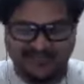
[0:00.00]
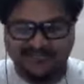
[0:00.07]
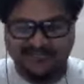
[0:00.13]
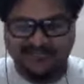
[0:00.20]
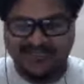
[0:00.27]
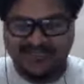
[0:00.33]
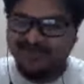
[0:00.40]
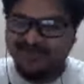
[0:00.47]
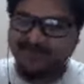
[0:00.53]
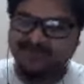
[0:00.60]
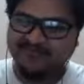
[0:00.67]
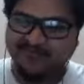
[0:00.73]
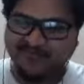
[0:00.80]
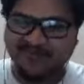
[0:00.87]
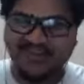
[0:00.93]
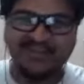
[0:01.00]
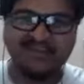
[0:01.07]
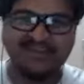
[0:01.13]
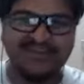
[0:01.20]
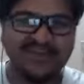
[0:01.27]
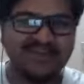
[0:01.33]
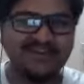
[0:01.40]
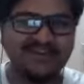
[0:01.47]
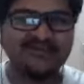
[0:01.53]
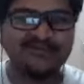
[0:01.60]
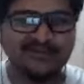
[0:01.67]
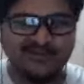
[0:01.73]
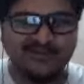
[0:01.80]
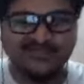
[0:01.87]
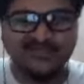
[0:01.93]
before I hand it over to
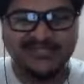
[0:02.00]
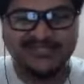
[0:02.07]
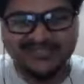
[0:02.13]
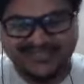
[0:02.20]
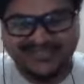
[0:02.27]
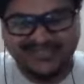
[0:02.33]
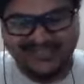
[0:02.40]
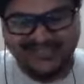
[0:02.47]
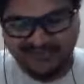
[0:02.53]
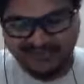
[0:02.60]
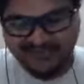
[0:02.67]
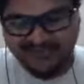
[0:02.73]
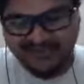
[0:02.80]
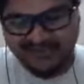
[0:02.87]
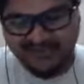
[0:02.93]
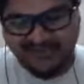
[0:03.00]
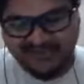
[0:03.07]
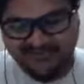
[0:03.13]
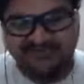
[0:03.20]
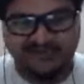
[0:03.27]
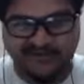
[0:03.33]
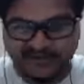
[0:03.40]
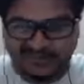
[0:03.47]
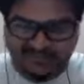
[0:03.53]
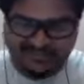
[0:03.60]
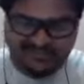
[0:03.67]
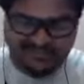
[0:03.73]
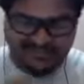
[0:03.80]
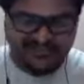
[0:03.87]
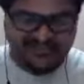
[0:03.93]
Mr. Sen, and of course his
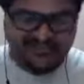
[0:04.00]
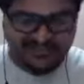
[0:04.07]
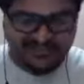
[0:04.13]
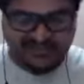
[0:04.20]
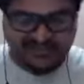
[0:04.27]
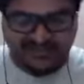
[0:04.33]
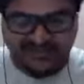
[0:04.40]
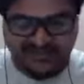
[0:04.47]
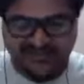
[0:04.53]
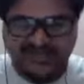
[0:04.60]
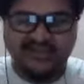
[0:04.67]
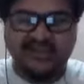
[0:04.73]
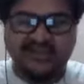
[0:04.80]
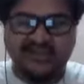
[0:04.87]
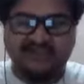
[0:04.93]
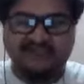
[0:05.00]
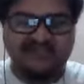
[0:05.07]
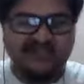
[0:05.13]
wide range